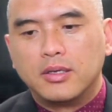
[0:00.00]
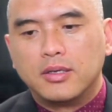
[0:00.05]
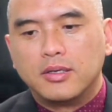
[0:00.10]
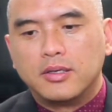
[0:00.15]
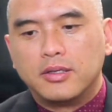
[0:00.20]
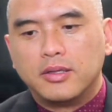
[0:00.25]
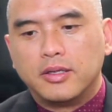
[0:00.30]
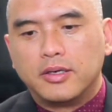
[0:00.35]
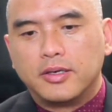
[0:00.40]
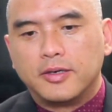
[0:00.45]

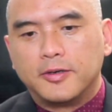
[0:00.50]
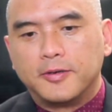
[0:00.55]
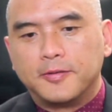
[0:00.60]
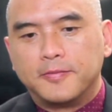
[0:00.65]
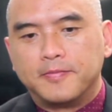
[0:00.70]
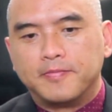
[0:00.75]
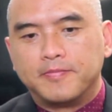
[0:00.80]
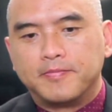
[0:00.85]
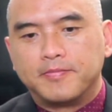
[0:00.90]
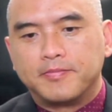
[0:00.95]
the
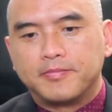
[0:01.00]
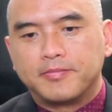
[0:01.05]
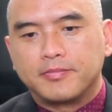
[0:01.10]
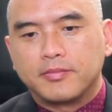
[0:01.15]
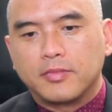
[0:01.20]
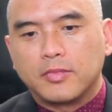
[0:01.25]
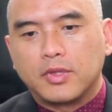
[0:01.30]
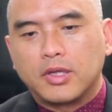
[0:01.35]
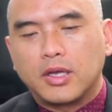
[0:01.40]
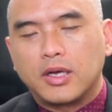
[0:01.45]

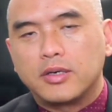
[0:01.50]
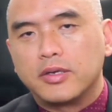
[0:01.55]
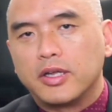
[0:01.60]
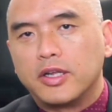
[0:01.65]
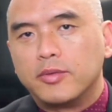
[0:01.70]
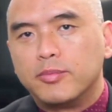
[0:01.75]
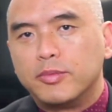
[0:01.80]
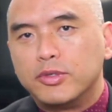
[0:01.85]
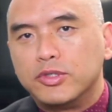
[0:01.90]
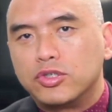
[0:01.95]

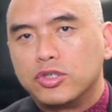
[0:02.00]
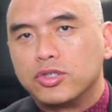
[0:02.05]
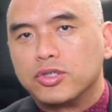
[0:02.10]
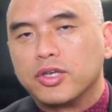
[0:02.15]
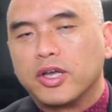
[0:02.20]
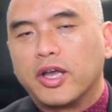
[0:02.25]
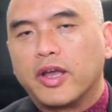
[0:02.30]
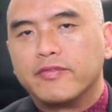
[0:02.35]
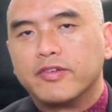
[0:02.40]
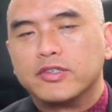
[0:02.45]
current
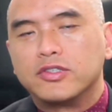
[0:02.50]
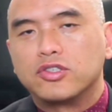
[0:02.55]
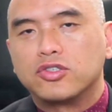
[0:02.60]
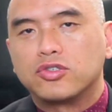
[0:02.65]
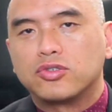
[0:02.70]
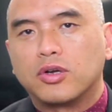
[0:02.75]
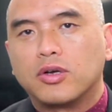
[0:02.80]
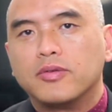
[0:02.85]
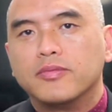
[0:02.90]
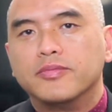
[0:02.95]
administration have a
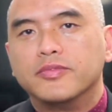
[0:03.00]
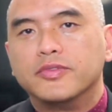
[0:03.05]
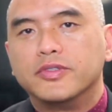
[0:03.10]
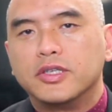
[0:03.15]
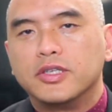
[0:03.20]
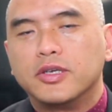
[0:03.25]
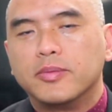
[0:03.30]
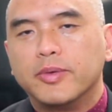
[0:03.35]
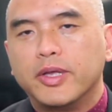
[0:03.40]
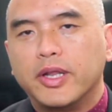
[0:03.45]
strong
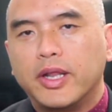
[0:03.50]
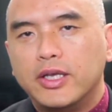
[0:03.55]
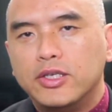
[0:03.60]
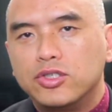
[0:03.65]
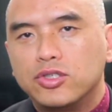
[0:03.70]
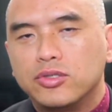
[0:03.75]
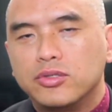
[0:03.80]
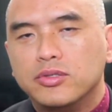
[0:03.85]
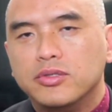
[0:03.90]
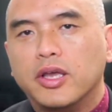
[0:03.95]

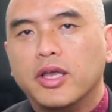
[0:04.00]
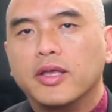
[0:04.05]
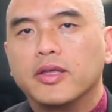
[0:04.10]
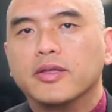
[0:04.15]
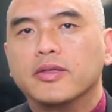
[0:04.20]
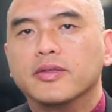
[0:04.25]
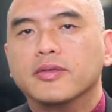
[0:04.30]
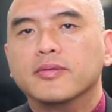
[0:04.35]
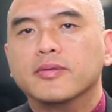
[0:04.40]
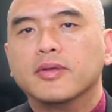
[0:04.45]
determination
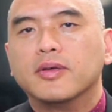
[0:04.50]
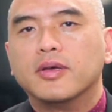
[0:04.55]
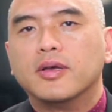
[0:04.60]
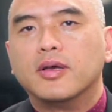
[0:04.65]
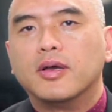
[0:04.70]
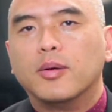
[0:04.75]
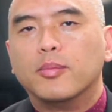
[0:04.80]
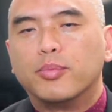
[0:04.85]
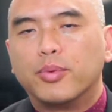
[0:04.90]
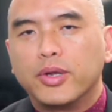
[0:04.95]
in
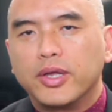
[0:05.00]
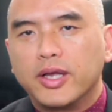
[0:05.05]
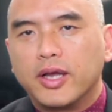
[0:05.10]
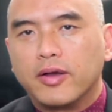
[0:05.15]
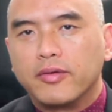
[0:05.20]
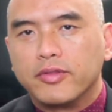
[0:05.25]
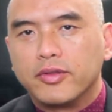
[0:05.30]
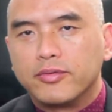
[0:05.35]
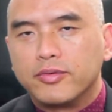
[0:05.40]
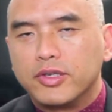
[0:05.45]
bring
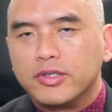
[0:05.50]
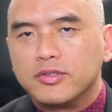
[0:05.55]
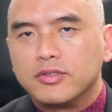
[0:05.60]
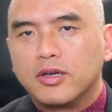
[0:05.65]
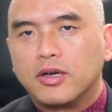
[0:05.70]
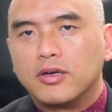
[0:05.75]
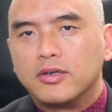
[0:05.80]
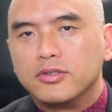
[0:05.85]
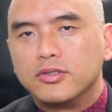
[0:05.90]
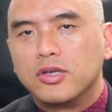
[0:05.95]
out the
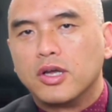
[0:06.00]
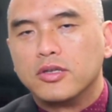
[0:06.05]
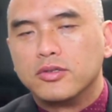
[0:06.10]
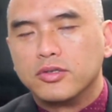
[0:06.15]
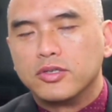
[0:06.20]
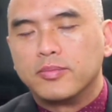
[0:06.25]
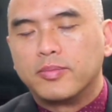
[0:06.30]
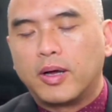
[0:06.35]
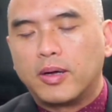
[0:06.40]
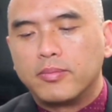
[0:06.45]
results to
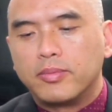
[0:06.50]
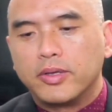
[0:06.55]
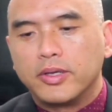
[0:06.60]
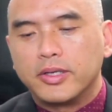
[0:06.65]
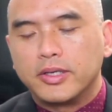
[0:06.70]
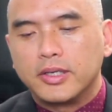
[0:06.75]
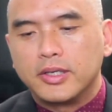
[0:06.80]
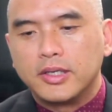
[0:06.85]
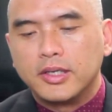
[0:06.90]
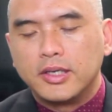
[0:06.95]
the
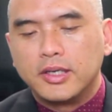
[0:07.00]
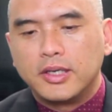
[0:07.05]
public.